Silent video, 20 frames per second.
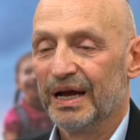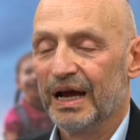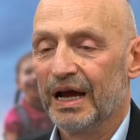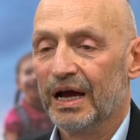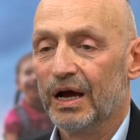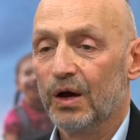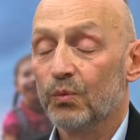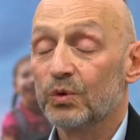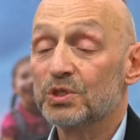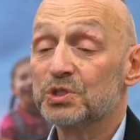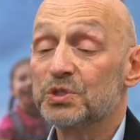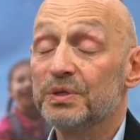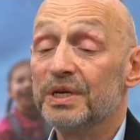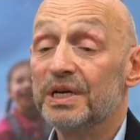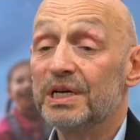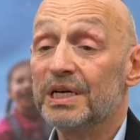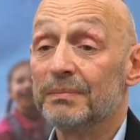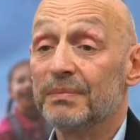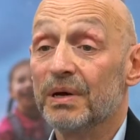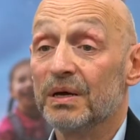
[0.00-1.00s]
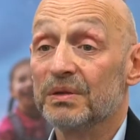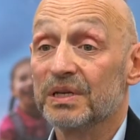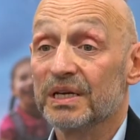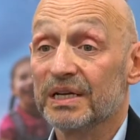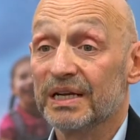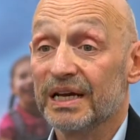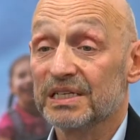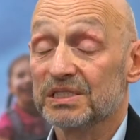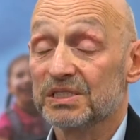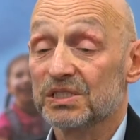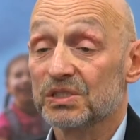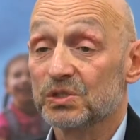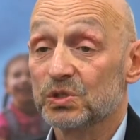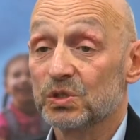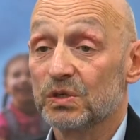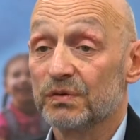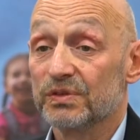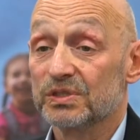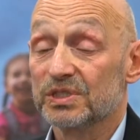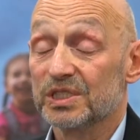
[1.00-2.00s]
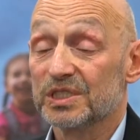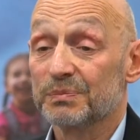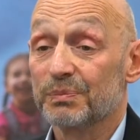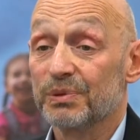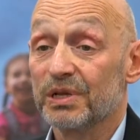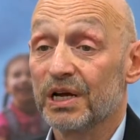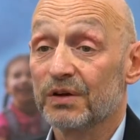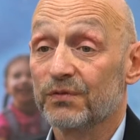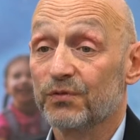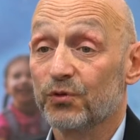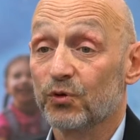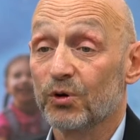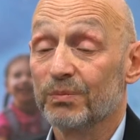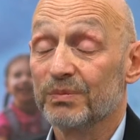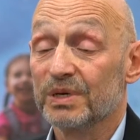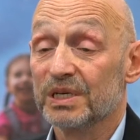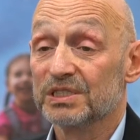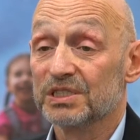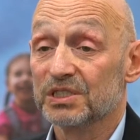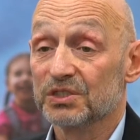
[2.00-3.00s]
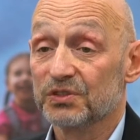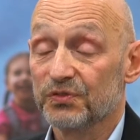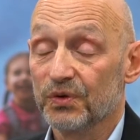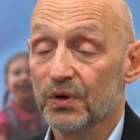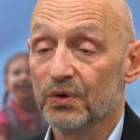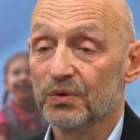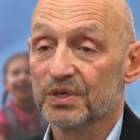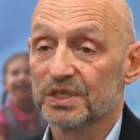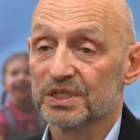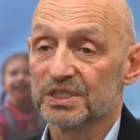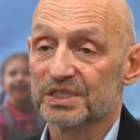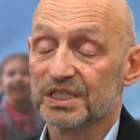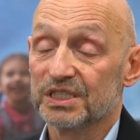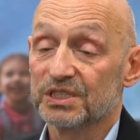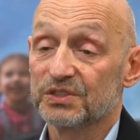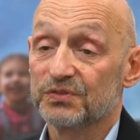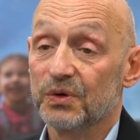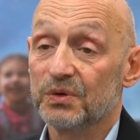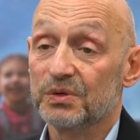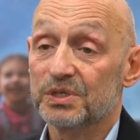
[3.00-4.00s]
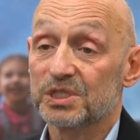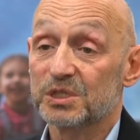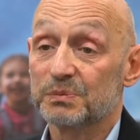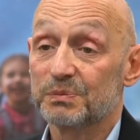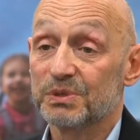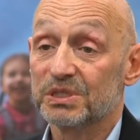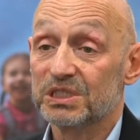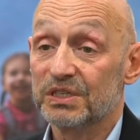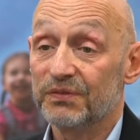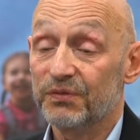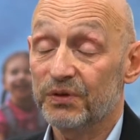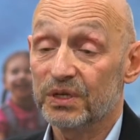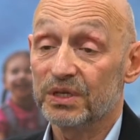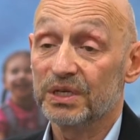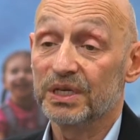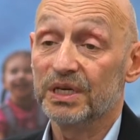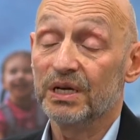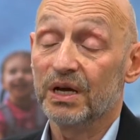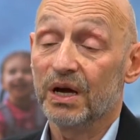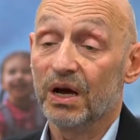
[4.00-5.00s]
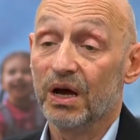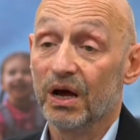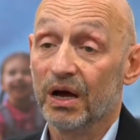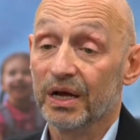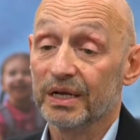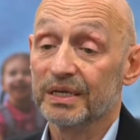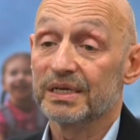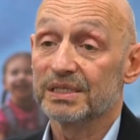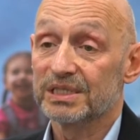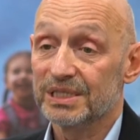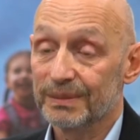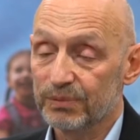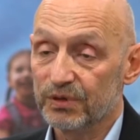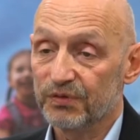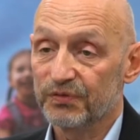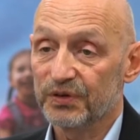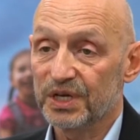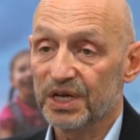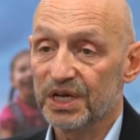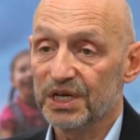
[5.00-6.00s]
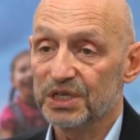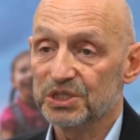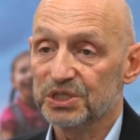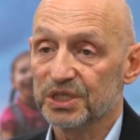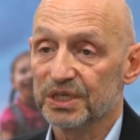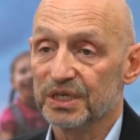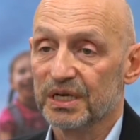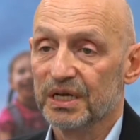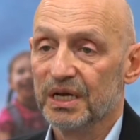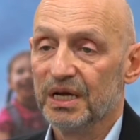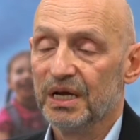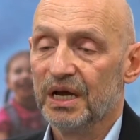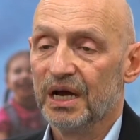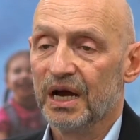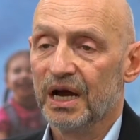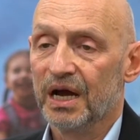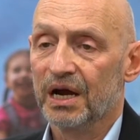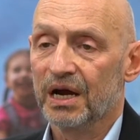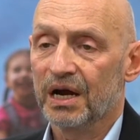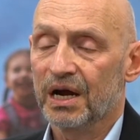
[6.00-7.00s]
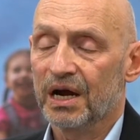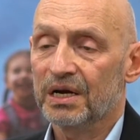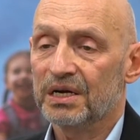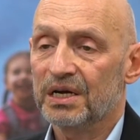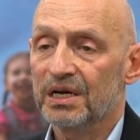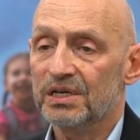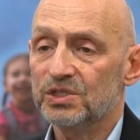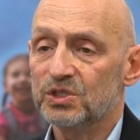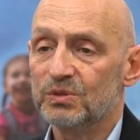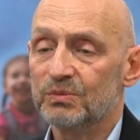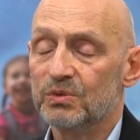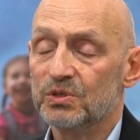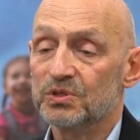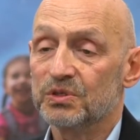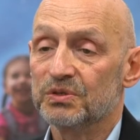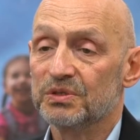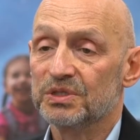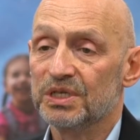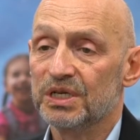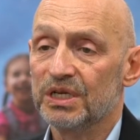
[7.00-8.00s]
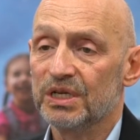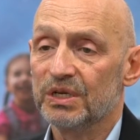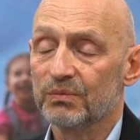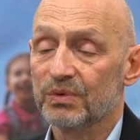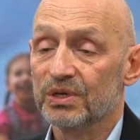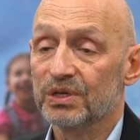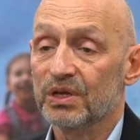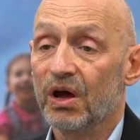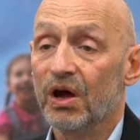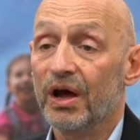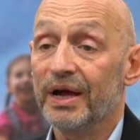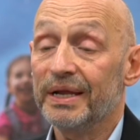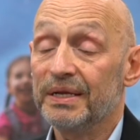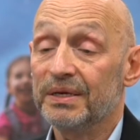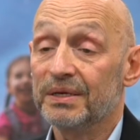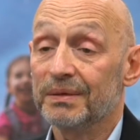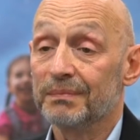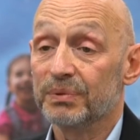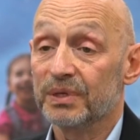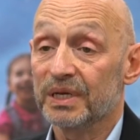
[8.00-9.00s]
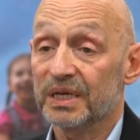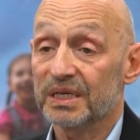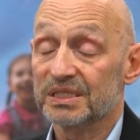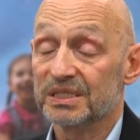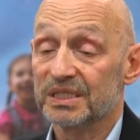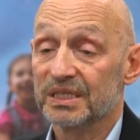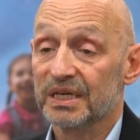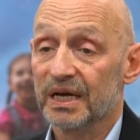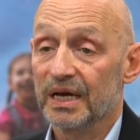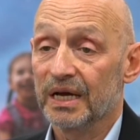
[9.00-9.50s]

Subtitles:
What's unique about the Elastic Services platform is its focus. It's focused specifically on simplification. Our customers are dealing with highly complex